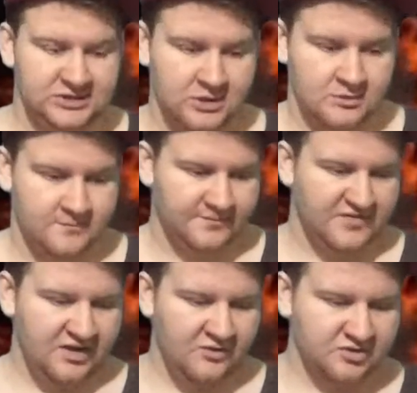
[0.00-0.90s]
So
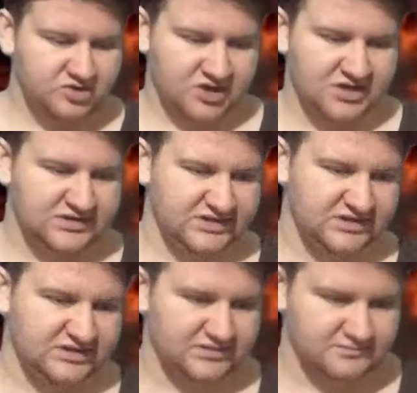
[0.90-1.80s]
dating while trans
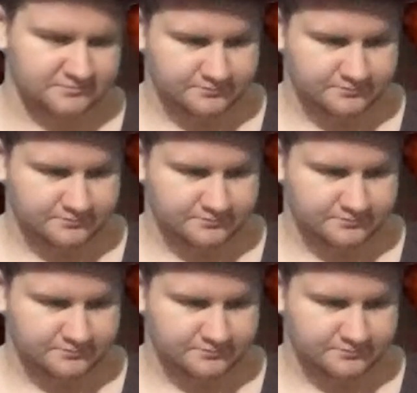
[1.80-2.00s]
is